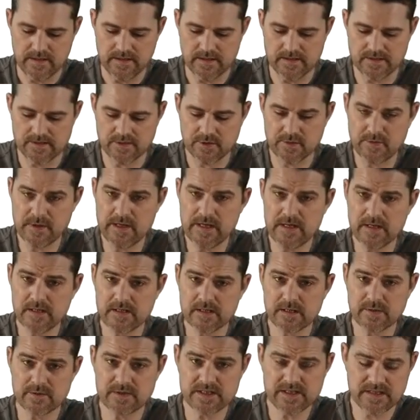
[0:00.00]
And the really
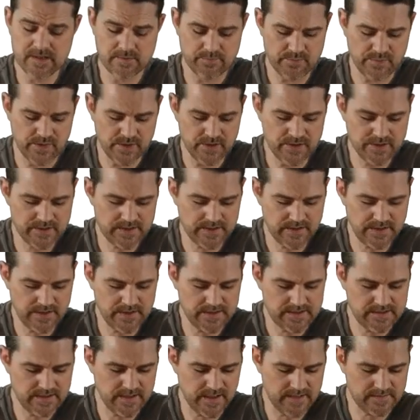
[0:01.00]
interesting point
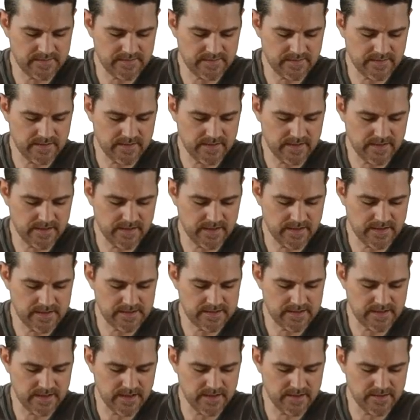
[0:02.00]
is that
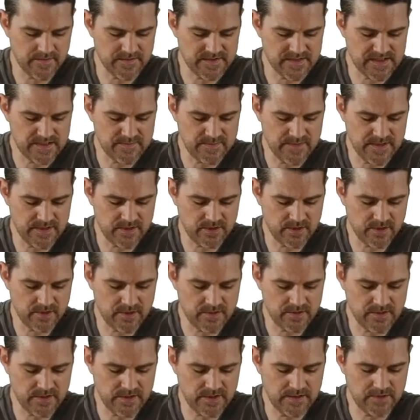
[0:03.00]
at the end of this
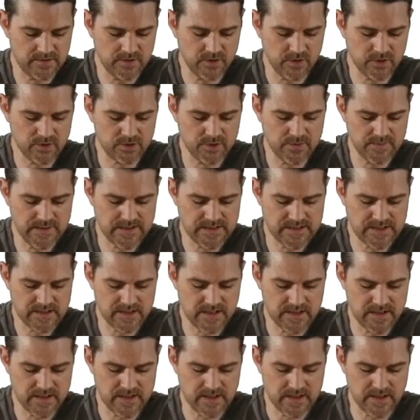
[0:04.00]
method, it
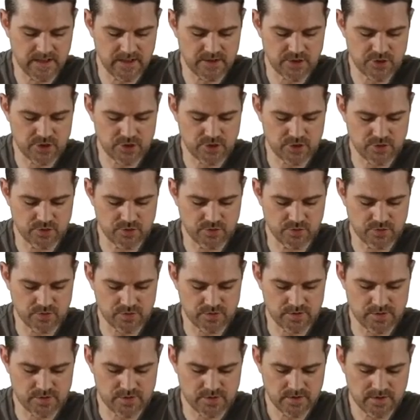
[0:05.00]
automatically
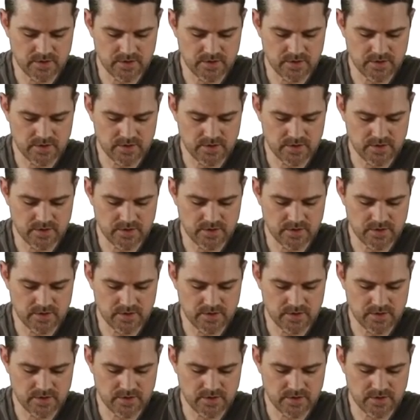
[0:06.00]
ensures